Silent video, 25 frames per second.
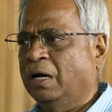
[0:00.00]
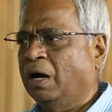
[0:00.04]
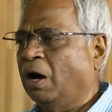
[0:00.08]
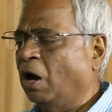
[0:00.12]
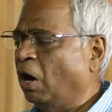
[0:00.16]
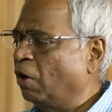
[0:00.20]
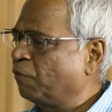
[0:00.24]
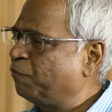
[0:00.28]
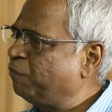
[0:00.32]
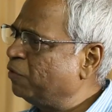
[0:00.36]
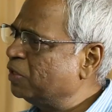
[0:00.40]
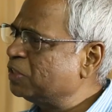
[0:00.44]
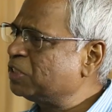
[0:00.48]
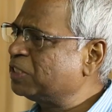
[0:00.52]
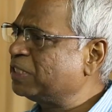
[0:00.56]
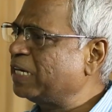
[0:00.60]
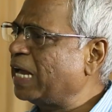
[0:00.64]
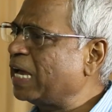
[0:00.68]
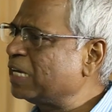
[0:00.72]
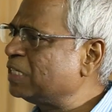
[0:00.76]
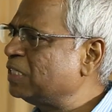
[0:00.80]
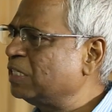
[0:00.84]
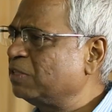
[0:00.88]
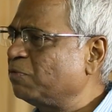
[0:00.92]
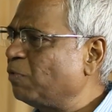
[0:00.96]
Our first
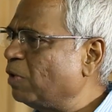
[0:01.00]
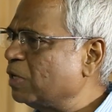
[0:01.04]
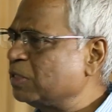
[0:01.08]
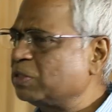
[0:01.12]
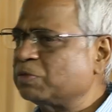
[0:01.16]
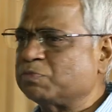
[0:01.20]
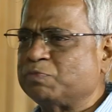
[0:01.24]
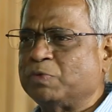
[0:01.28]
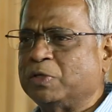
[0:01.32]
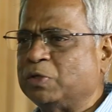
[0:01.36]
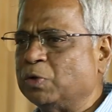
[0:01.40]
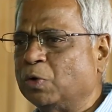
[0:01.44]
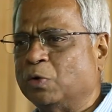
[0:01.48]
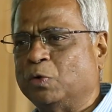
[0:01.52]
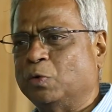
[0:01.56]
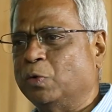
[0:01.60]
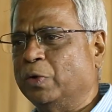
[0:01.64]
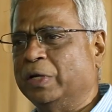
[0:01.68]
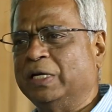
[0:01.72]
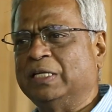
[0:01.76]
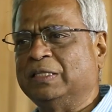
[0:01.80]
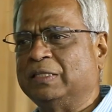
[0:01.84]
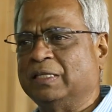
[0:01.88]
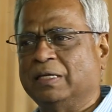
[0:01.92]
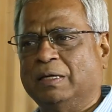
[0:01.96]
reaction was, we don't know
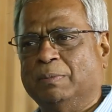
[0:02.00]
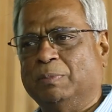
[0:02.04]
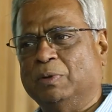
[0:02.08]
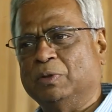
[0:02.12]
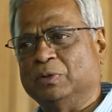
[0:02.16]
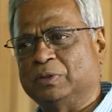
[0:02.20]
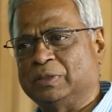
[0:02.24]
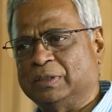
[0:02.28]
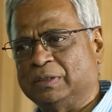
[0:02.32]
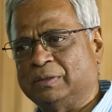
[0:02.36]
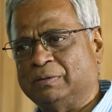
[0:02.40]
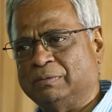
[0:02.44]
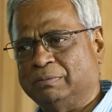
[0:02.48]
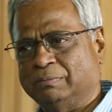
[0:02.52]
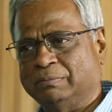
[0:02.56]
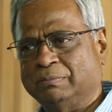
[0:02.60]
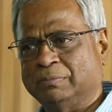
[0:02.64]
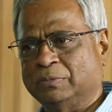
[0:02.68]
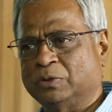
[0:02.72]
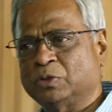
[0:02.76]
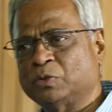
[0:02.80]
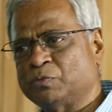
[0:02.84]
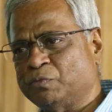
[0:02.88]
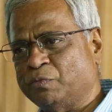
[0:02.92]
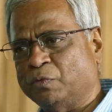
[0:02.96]
anything about it.
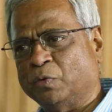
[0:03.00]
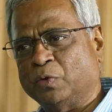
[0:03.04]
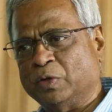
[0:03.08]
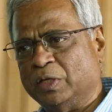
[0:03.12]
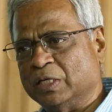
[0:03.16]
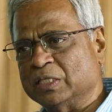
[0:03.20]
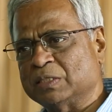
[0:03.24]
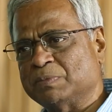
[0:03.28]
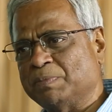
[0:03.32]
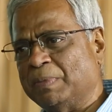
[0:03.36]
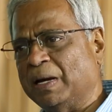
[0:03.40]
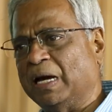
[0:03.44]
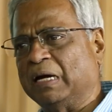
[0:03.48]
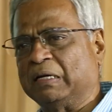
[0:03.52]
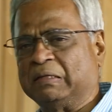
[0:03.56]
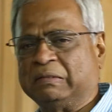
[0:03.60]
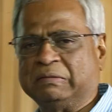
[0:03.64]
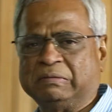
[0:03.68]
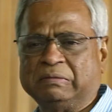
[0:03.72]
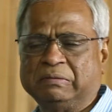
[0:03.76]
This is 4 years back.